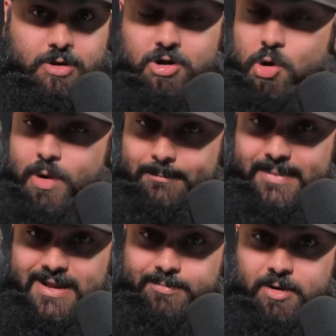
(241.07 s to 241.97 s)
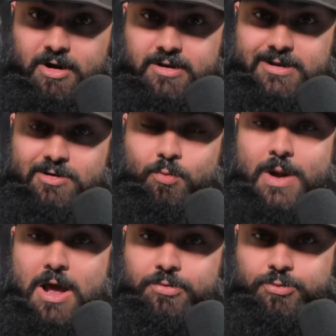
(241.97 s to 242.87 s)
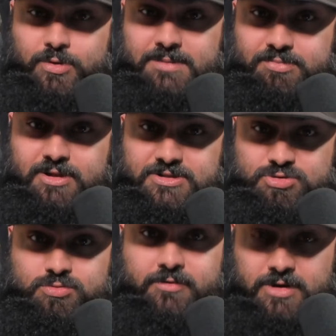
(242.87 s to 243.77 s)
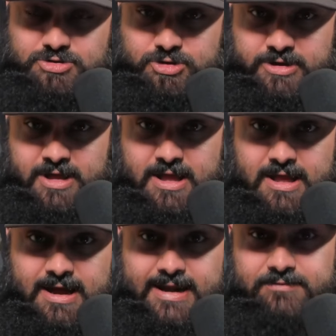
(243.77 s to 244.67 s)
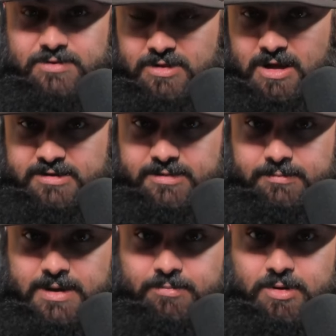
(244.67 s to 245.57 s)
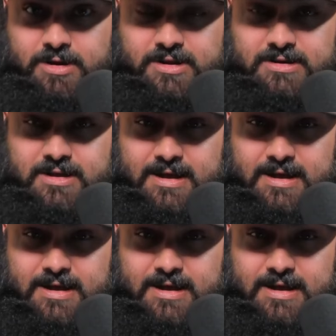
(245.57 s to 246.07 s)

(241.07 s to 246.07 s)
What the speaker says: to go with Mick Parkin, round 3, plus 1,200. I even locked in Mick Parkin, I